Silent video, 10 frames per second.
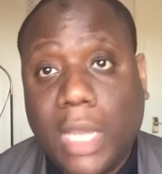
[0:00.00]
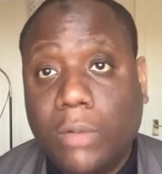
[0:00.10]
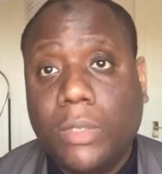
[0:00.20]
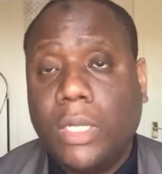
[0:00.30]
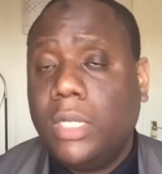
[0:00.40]

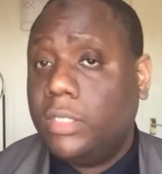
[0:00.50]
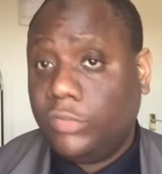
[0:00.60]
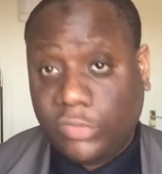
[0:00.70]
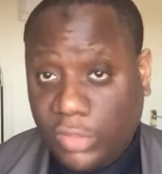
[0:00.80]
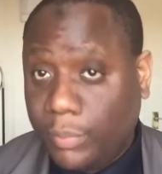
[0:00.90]
Now,
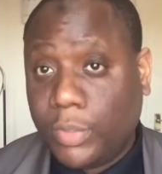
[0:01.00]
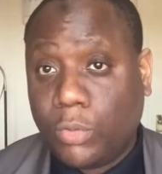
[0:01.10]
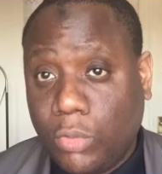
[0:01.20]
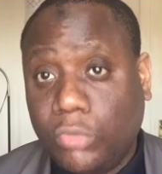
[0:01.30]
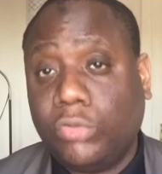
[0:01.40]
there's a
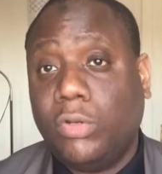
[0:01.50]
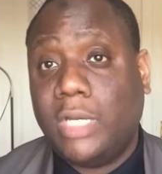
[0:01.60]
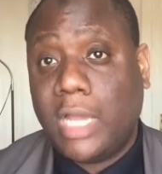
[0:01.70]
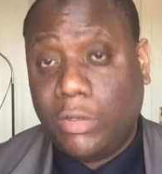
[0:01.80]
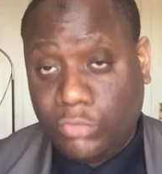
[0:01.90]
separate course
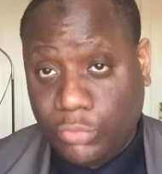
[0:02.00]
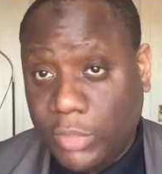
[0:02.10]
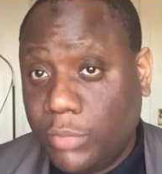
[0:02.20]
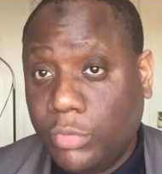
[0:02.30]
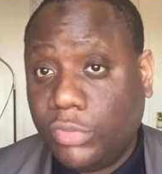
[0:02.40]
on how to
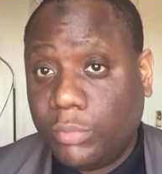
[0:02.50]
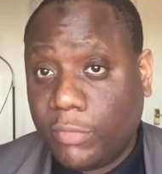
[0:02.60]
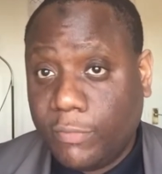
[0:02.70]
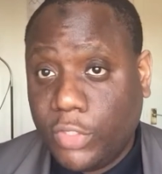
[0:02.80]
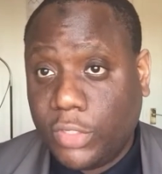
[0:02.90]
read music
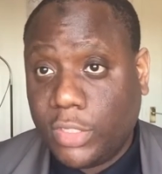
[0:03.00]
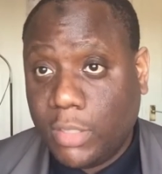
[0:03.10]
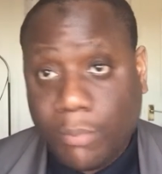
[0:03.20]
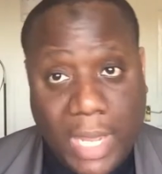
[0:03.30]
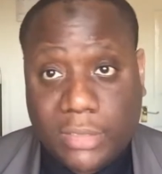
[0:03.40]

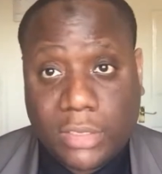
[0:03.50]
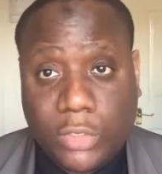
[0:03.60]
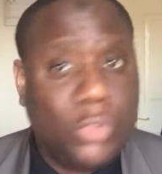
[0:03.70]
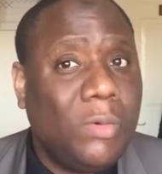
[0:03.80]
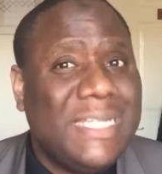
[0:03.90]
proficiently, but
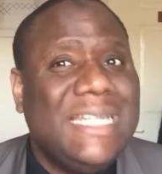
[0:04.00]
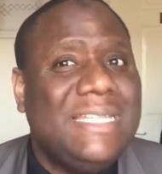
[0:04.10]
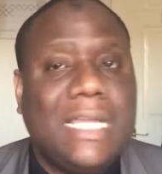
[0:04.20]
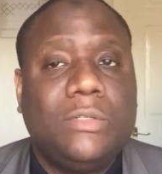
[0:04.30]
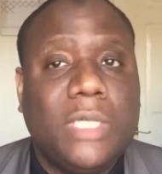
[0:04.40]
you don't
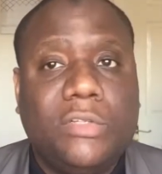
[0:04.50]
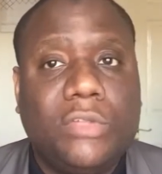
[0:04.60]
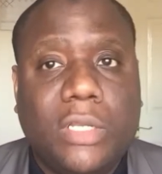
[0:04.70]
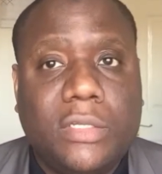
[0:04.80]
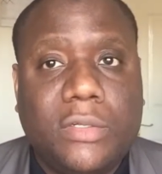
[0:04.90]
need that to get
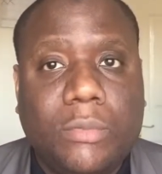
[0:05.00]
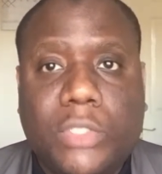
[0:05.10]
started.